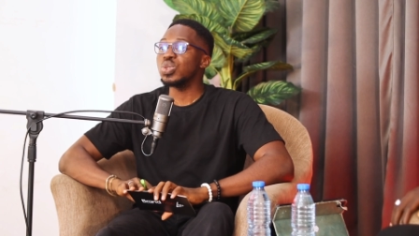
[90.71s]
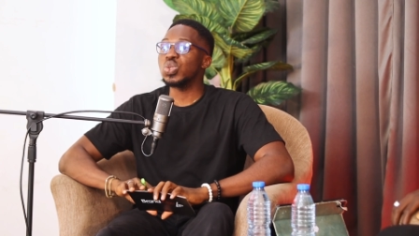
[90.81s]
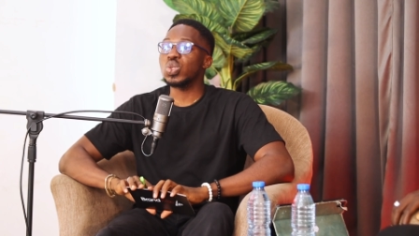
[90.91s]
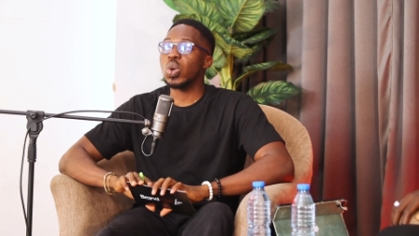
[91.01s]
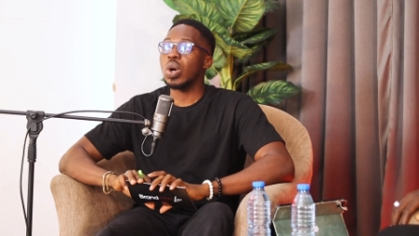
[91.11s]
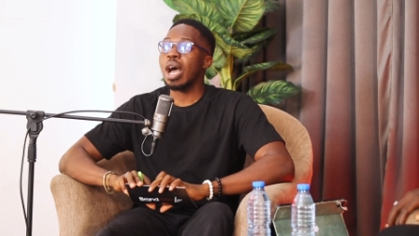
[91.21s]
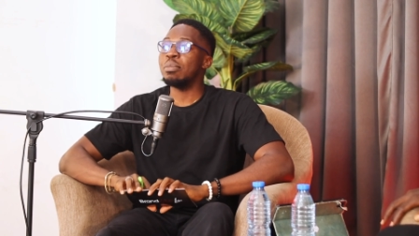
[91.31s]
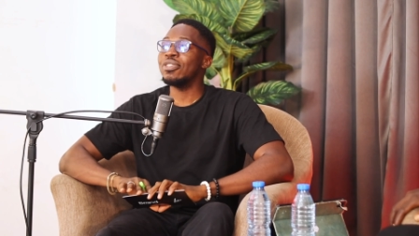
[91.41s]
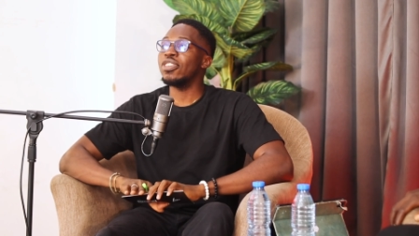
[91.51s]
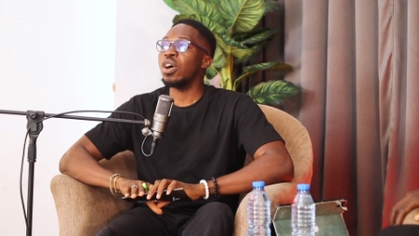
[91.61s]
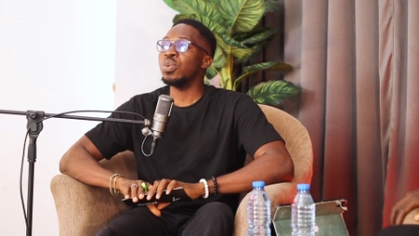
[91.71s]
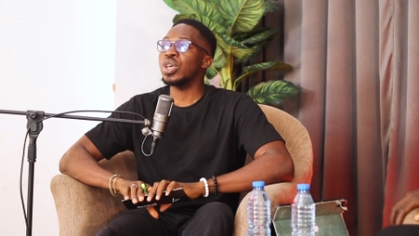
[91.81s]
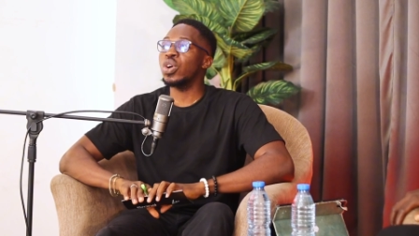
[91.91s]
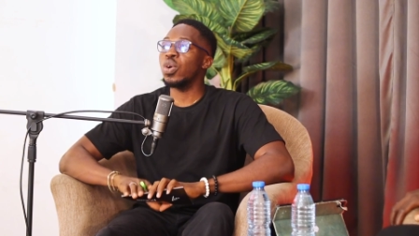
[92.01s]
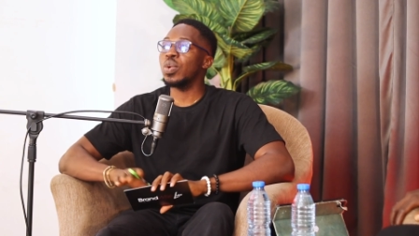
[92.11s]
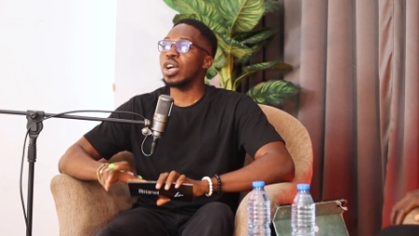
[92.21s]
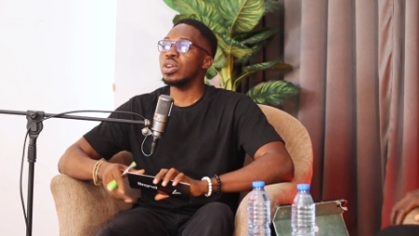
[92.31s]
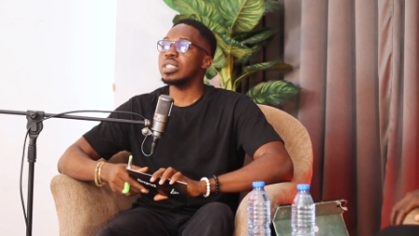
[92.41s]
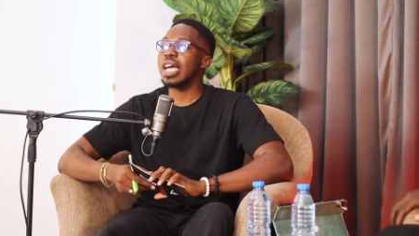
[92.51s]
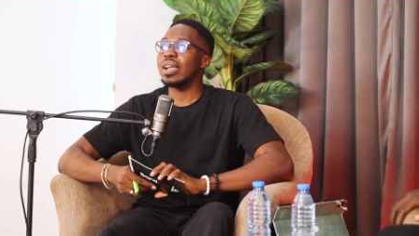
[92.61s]
So before we go, we're
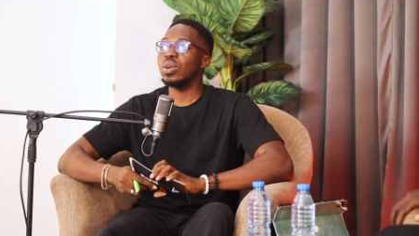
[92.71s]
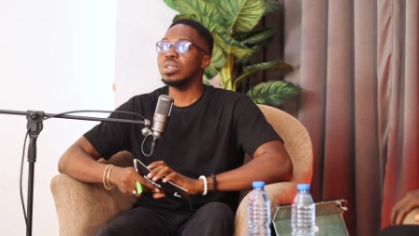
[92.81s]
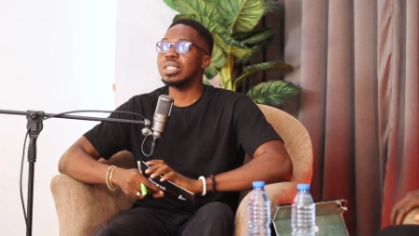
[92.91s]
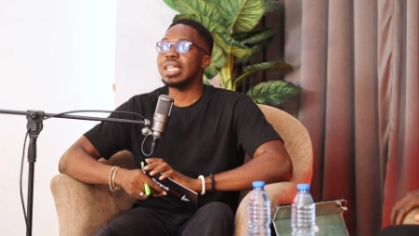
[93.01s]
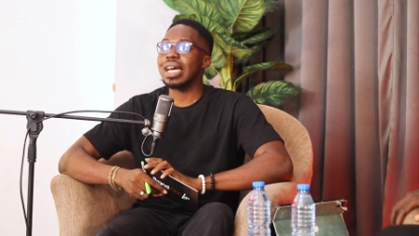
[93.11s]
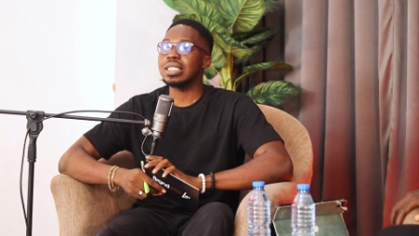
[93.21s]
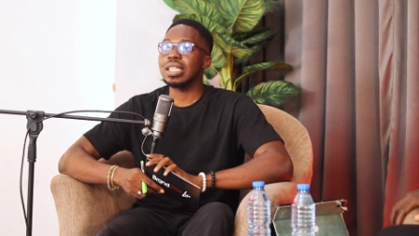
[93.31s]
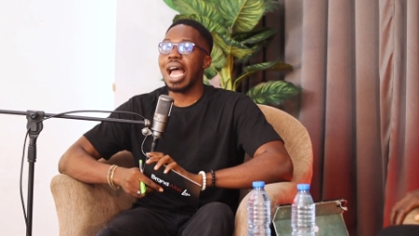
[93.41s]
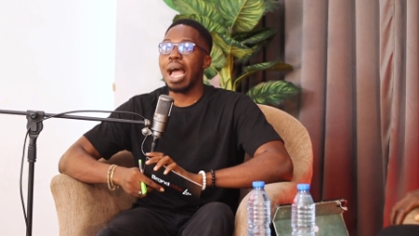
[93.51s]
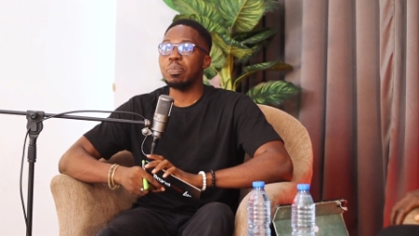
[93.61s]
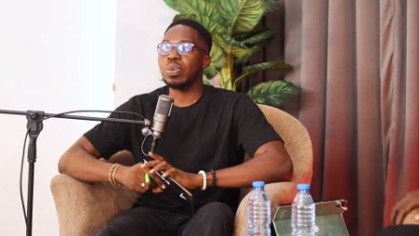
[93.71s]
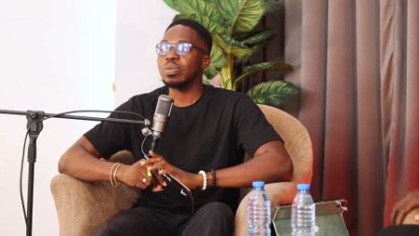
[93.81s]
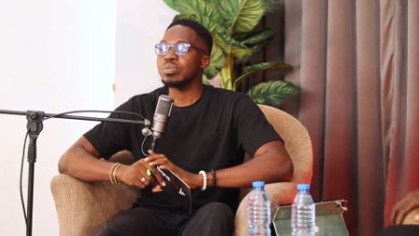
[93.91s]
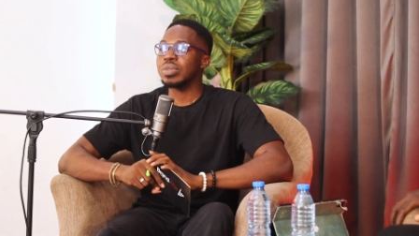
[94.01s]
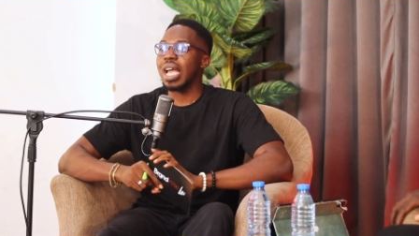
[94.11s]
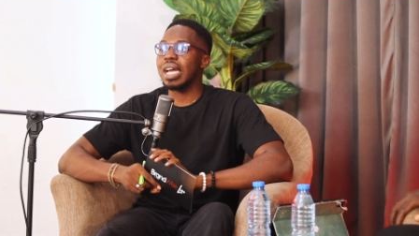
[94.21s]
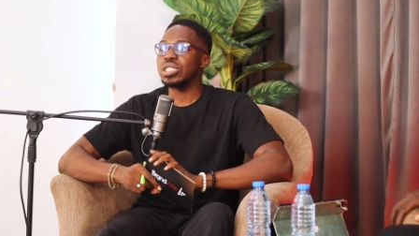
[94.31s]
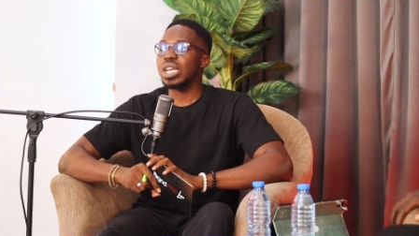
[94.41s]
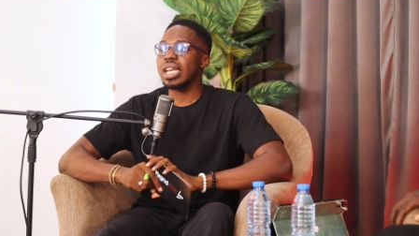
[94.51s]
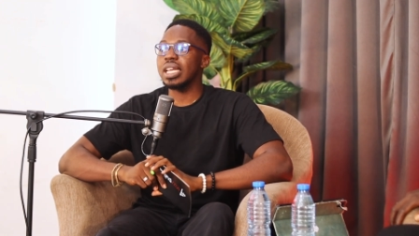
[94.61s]
going to download that app
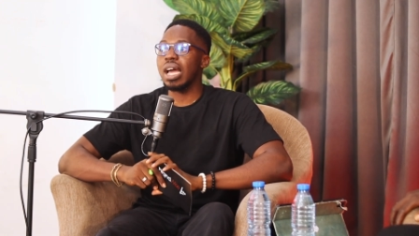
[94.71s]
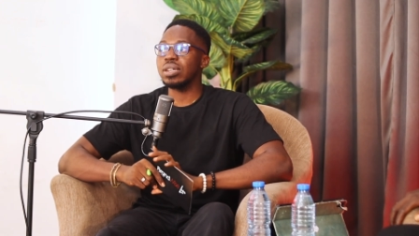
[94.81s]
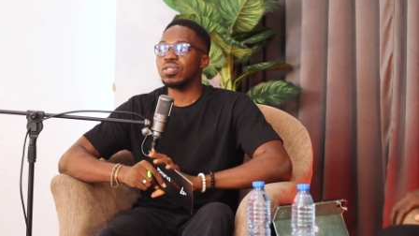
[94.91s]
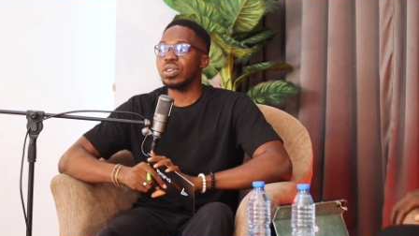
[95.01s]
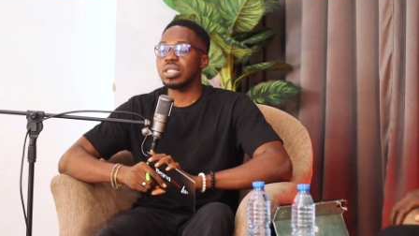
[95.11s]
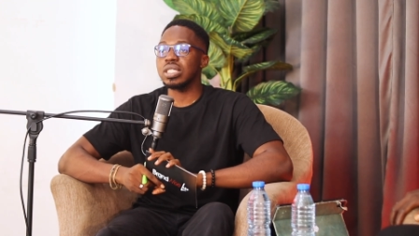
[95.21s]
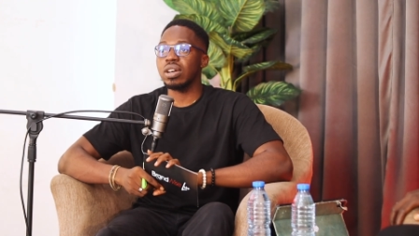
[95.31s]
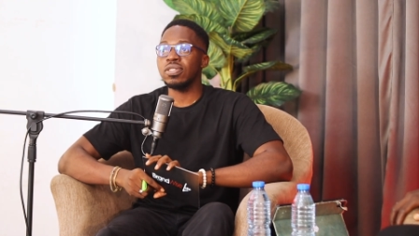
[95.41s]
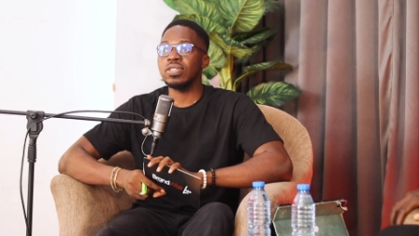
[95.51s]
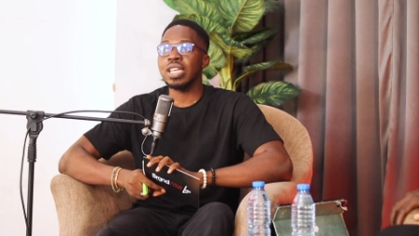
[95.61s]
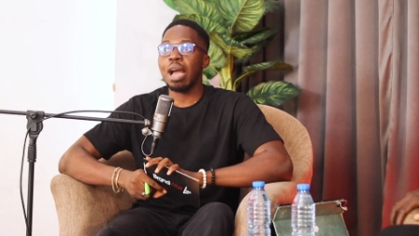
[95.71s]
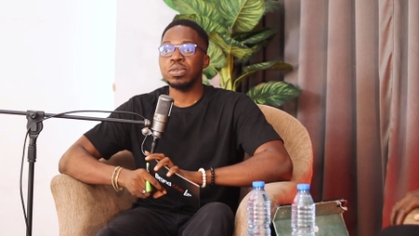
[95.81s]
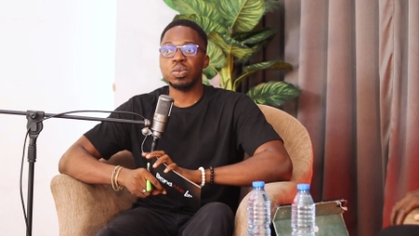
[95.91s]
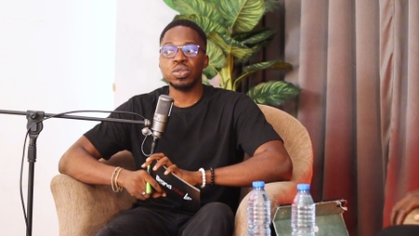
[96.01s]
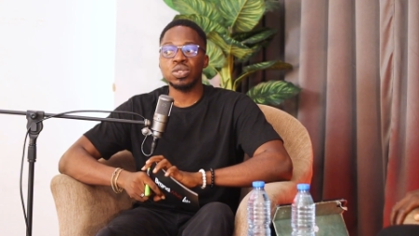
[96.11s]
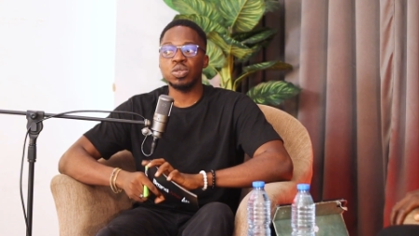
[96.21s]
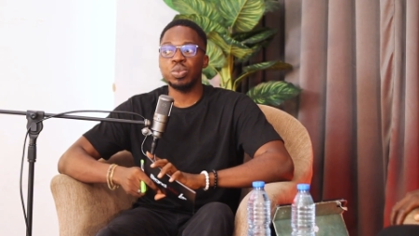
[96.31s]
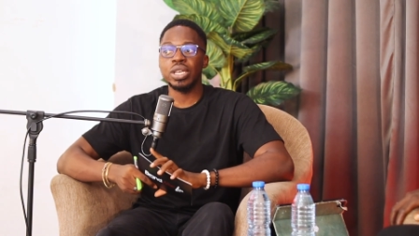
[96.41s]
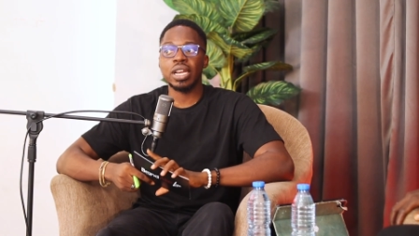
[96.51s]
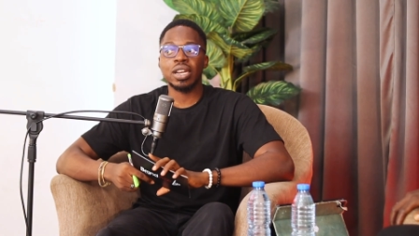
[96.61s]
and check it out for yourself. The app is supposed to
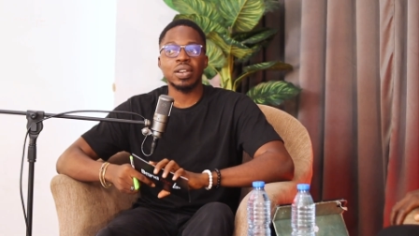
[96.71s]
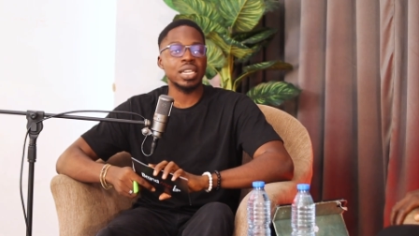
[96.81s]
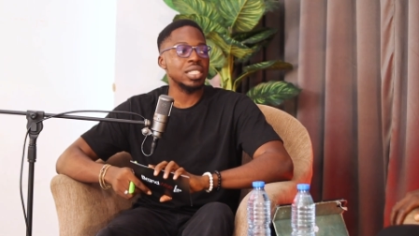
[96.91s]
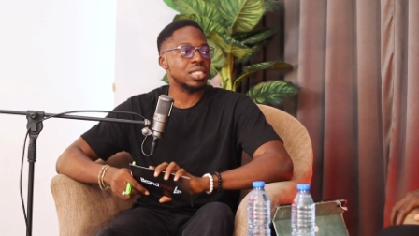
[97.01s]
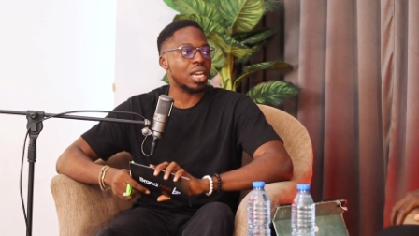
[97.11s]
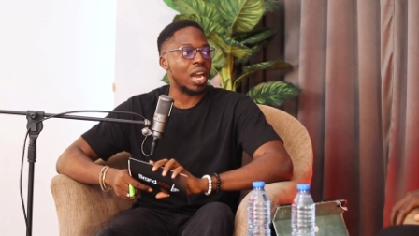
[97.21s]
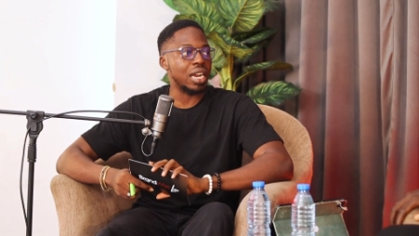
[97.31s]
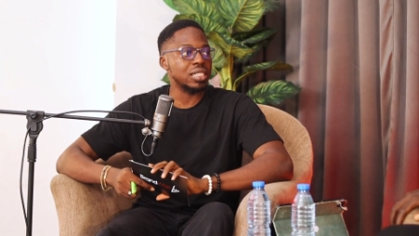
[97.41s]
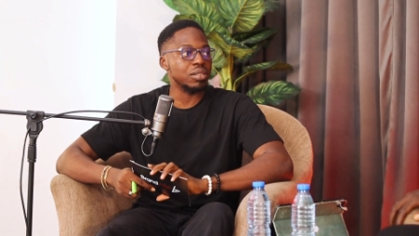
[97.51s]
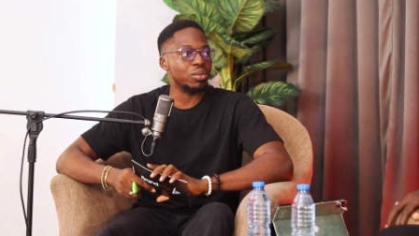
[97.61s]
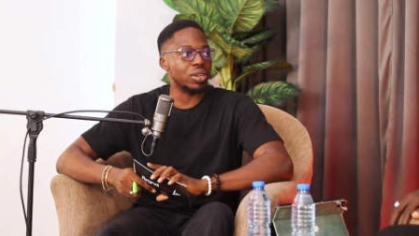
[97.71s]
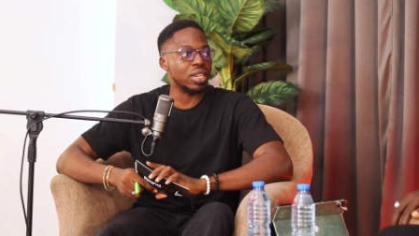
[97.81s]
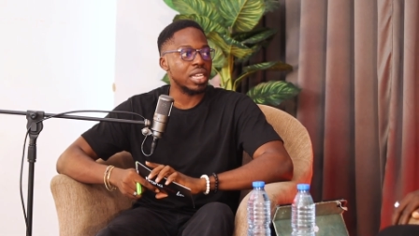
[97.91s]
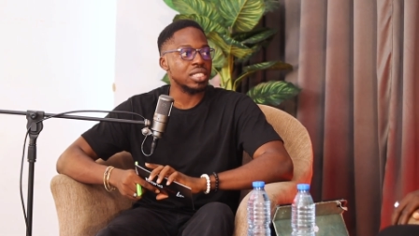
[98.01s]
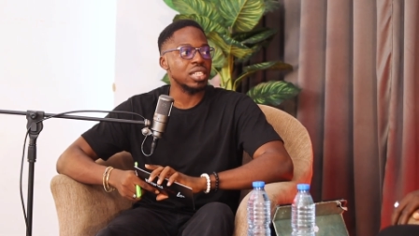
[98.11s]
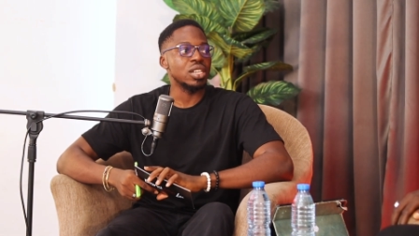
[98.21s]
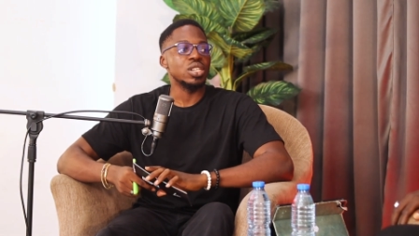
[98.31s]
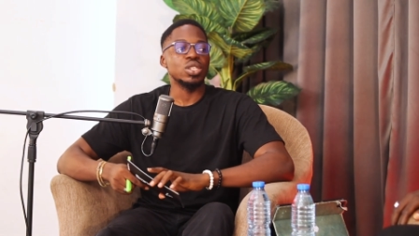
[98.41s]
be a credit card, more or less. Yeah.